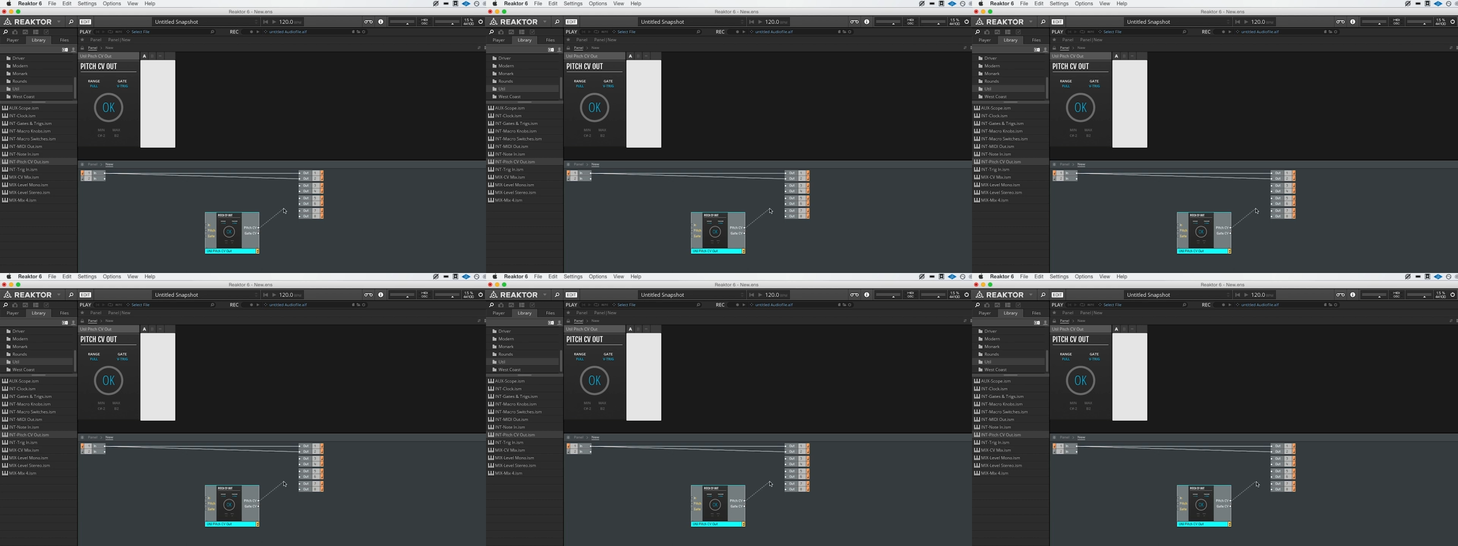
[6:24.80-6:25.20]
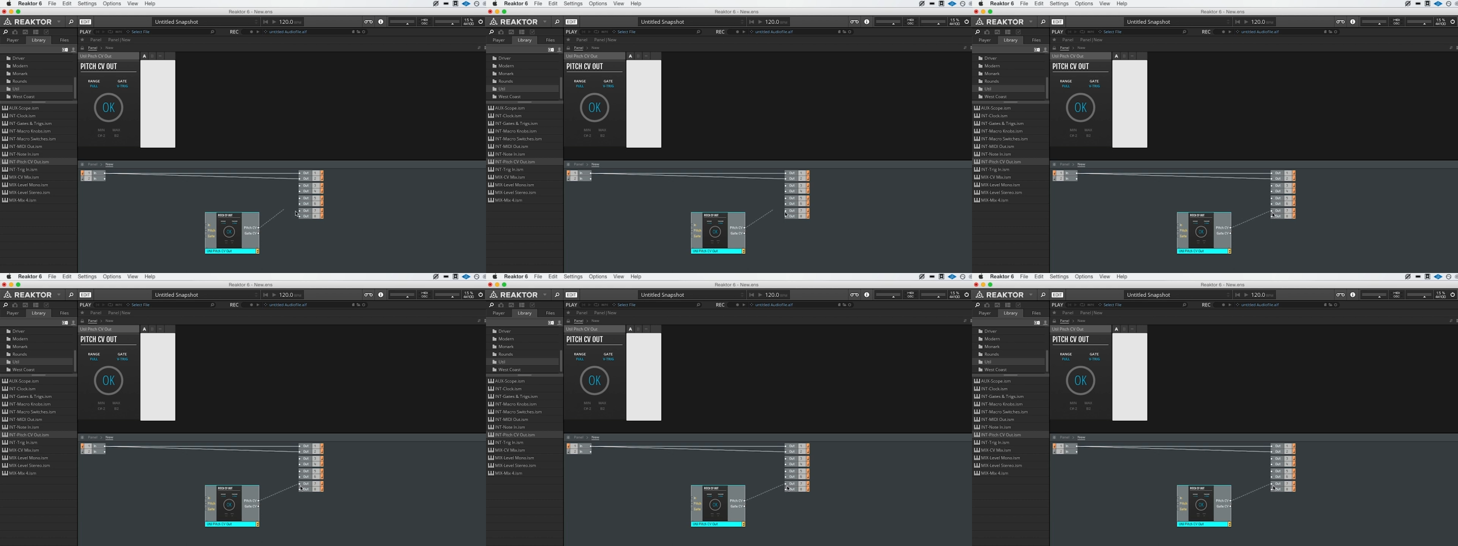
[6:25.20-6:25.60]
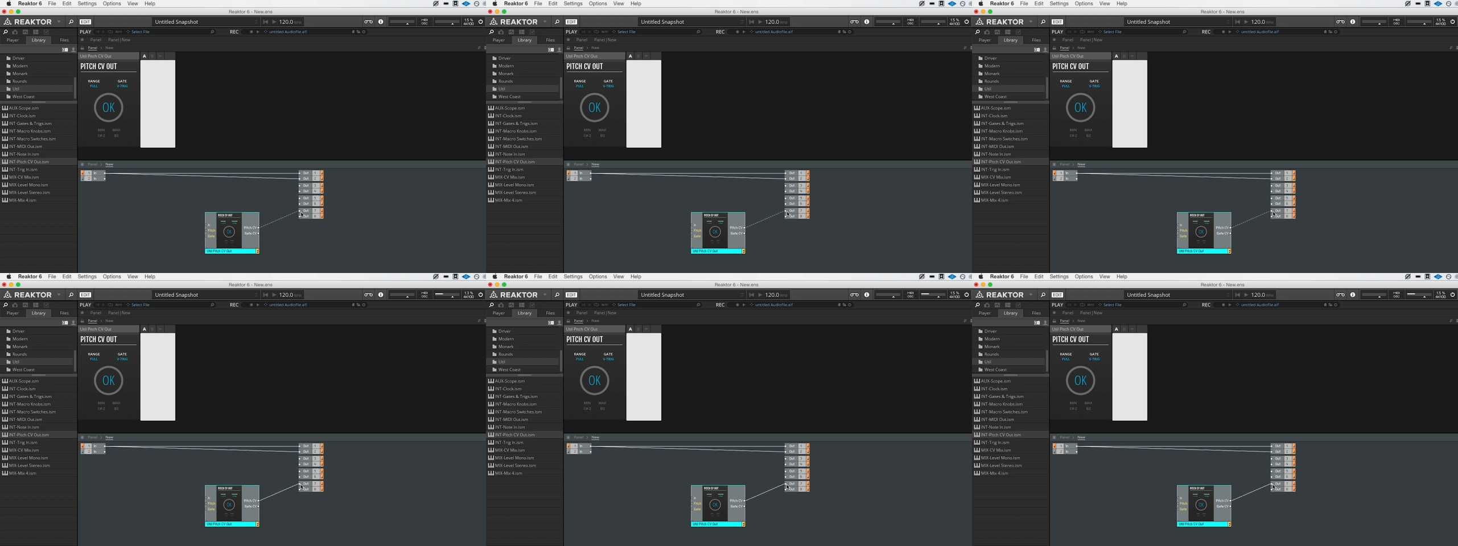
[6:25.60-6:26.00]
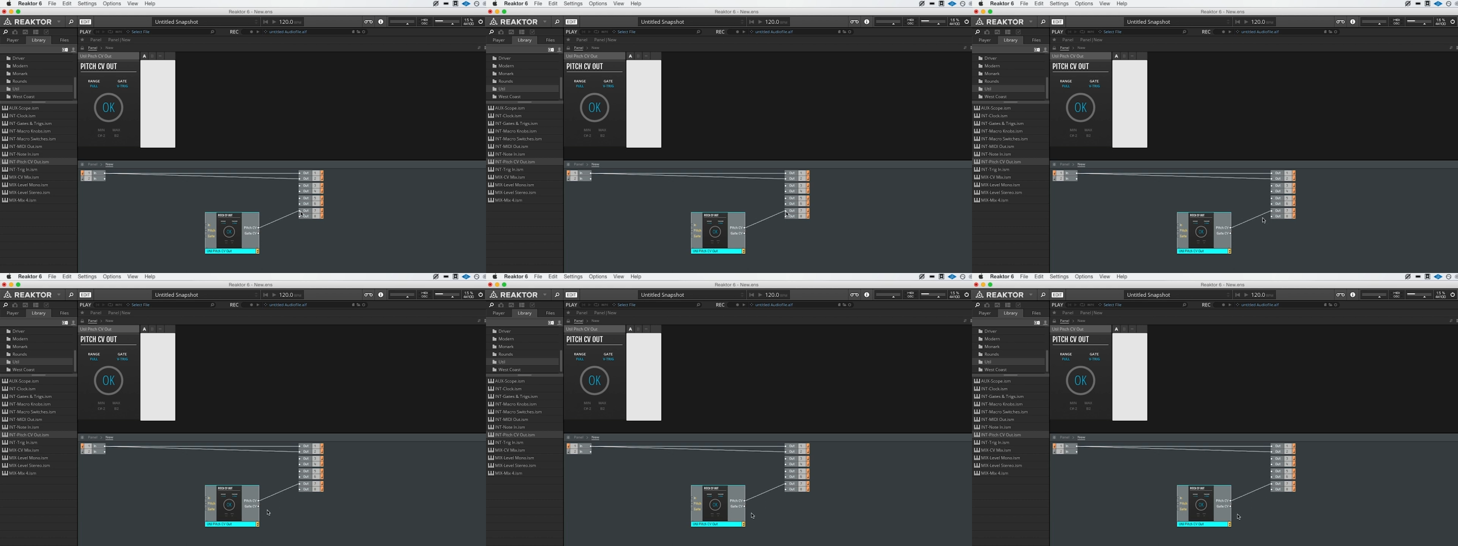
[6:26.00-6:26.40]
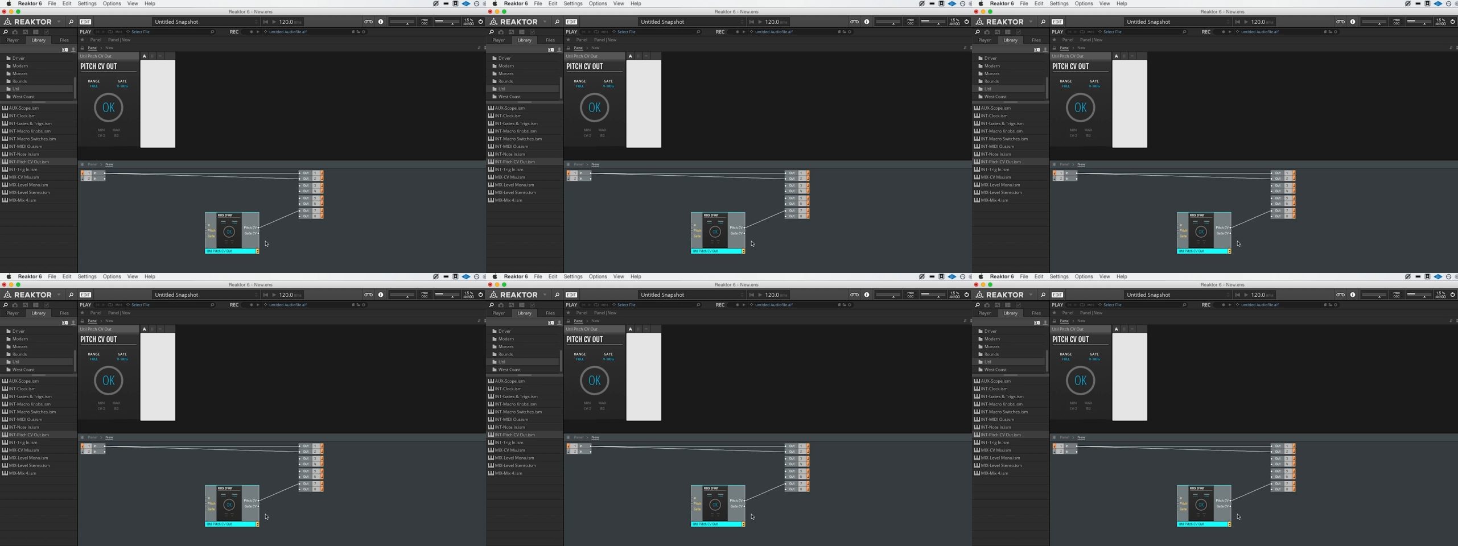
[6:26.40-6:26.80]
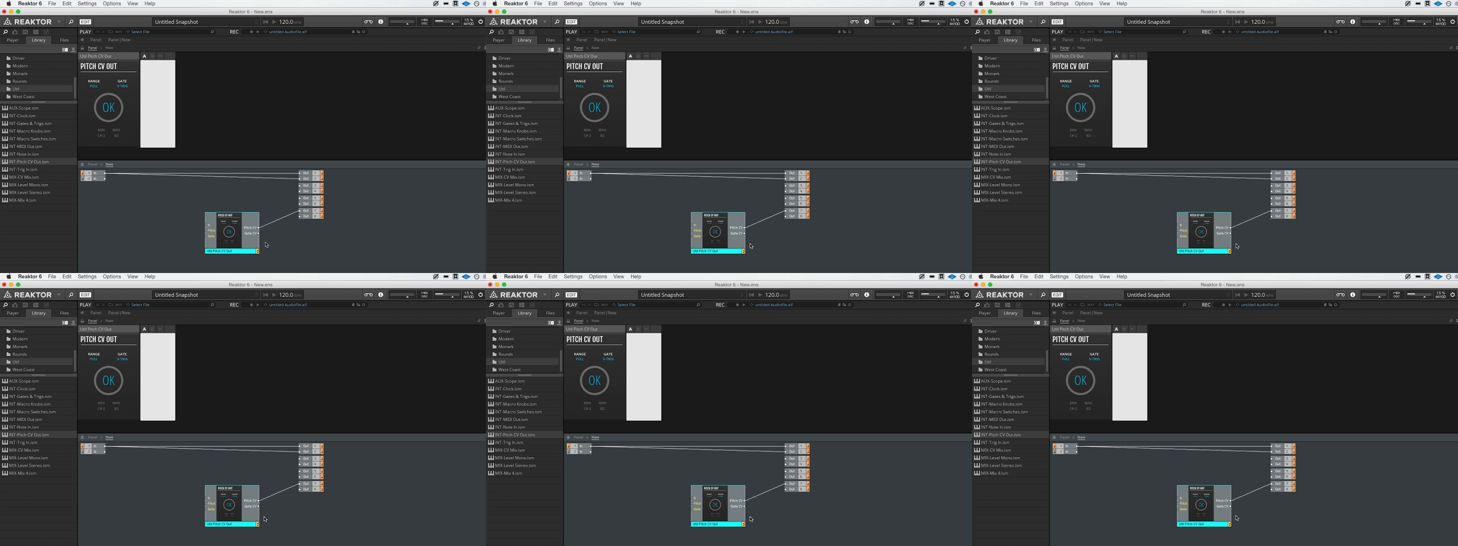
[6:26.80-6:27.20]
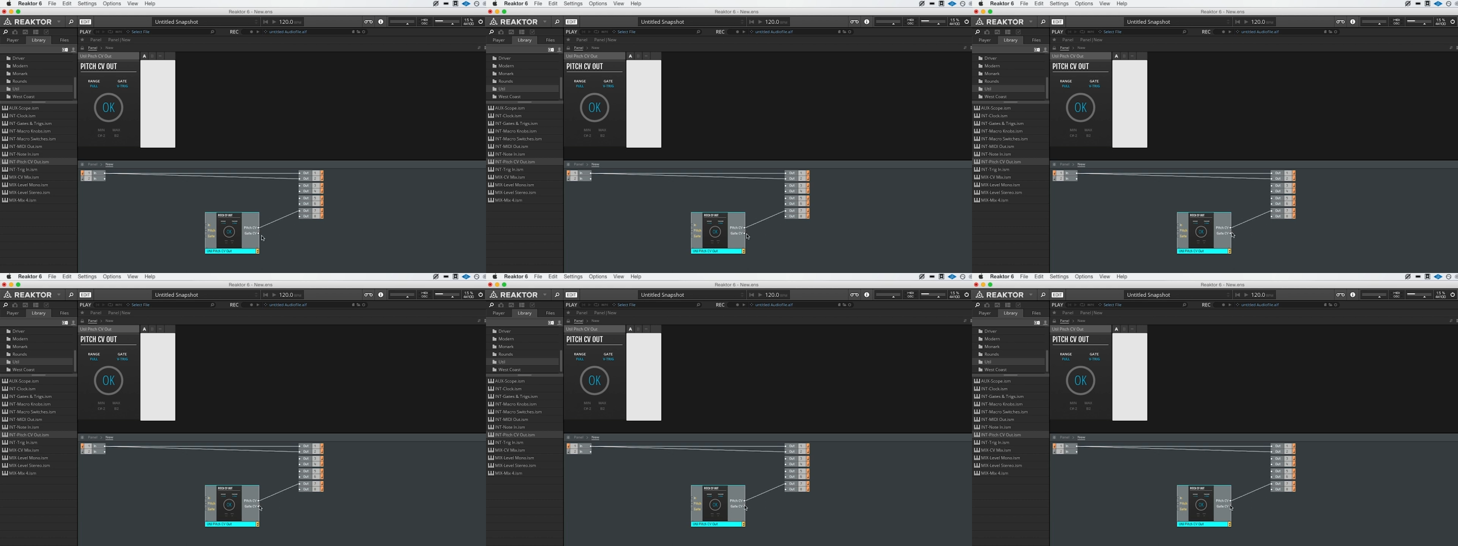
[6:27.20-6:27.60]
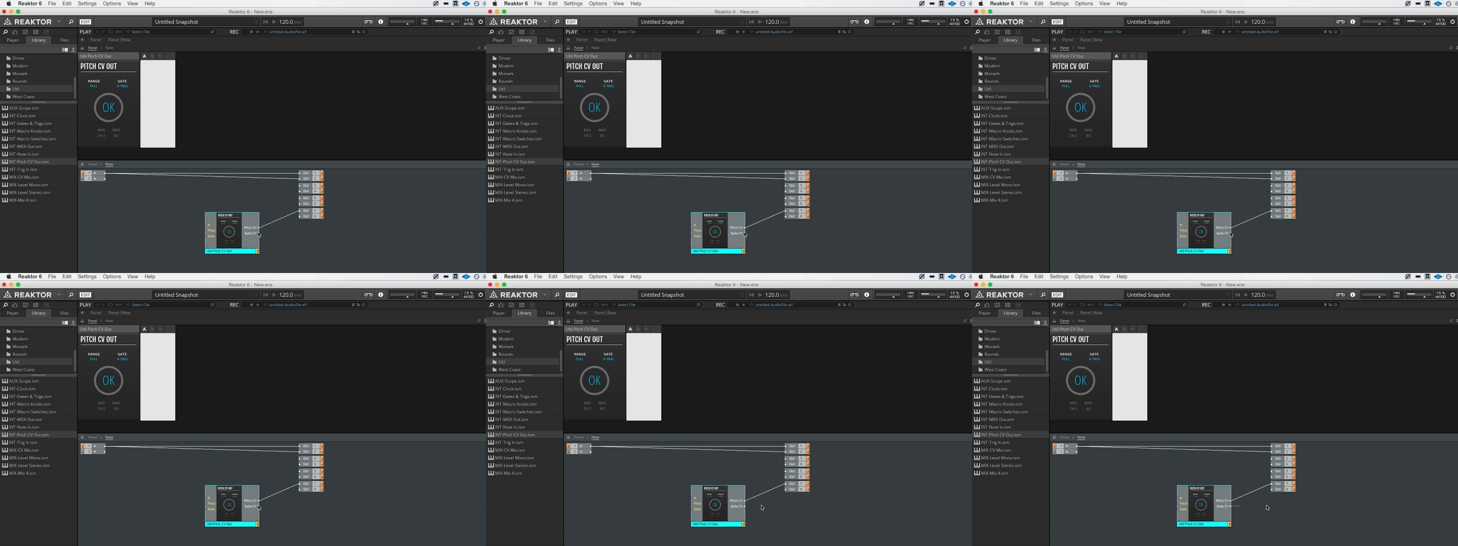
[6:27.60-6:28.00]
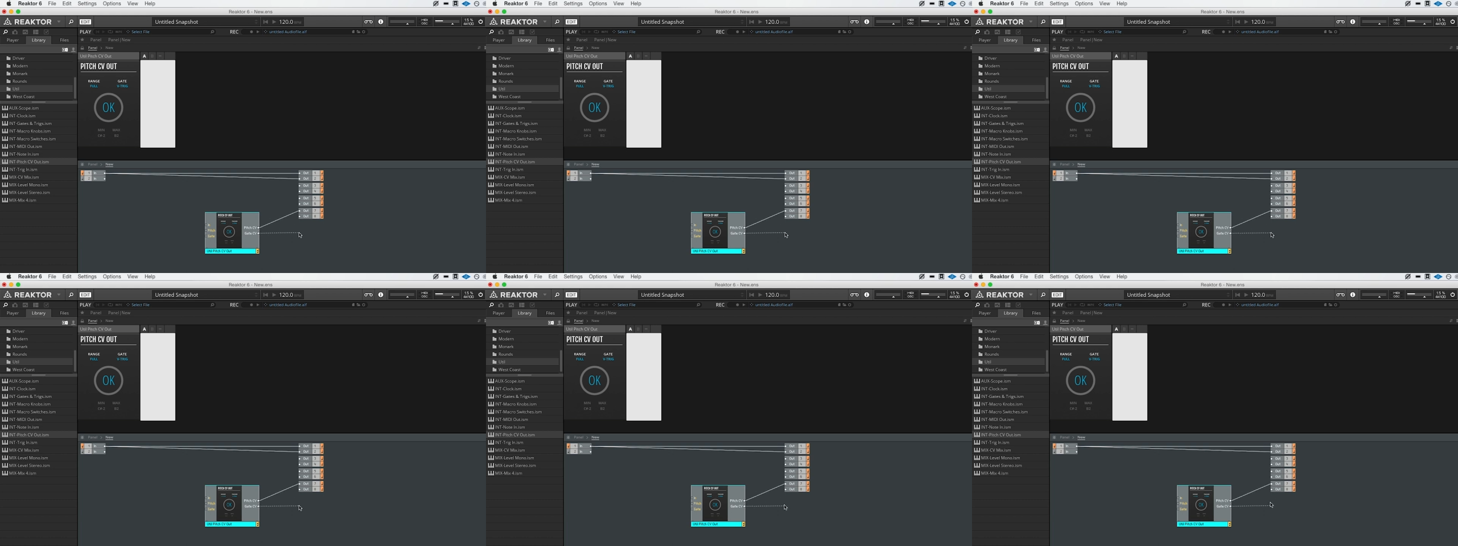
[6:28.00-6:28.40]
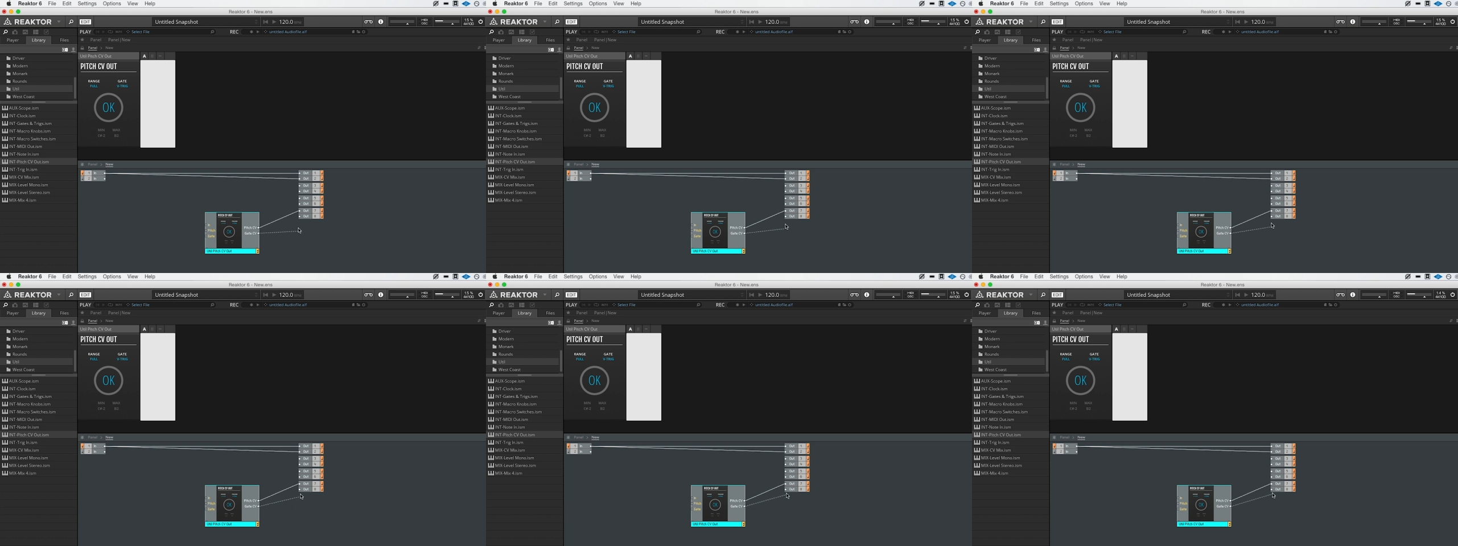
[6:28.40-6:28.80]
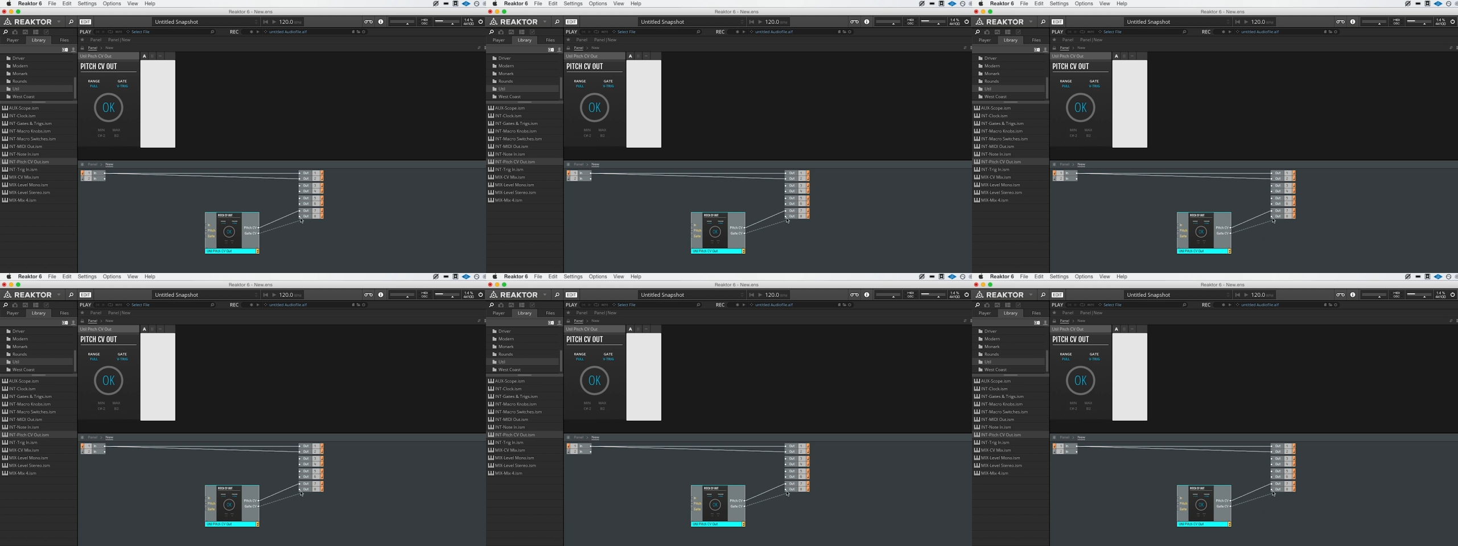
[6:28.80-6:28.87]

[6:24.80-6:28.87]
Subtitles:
[unreadable: no face in view]